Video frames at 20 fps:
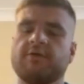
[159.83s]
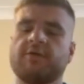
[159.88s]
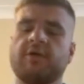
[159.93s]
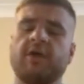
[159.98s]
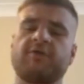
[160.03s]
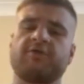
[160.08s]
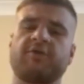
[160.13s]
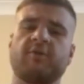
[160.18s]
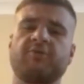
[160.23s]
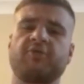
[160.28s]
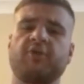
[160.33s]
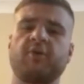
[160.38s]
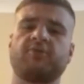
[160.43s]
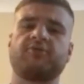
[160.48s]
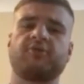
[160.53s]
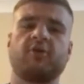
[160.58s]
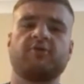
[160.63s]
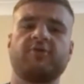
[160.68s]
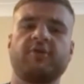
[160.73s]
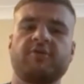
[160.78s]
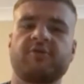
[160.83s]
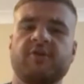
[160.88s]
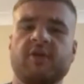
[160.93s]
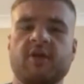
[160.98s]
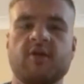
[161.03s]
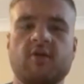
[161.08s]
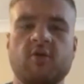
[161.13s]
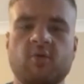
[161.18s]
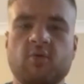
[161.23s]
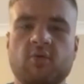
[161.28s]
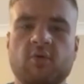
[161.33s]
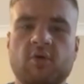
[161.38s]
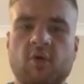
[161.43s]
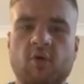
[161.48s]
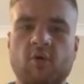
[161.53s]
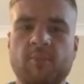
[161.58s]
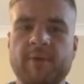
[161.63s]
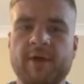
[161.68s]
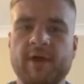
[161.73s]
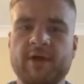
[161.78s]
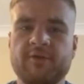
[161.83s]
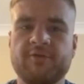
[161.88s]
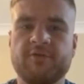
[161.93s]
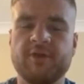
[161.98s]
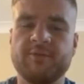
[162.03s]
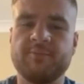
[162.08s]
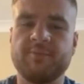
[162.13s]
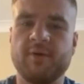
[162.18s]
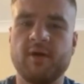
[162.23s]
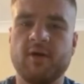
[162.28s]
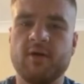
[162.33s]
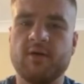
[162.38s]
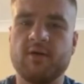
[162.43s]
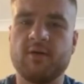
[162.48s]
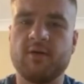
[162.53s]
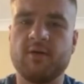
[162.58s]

Yeah, sometimes Joe does get caught a bit easily, but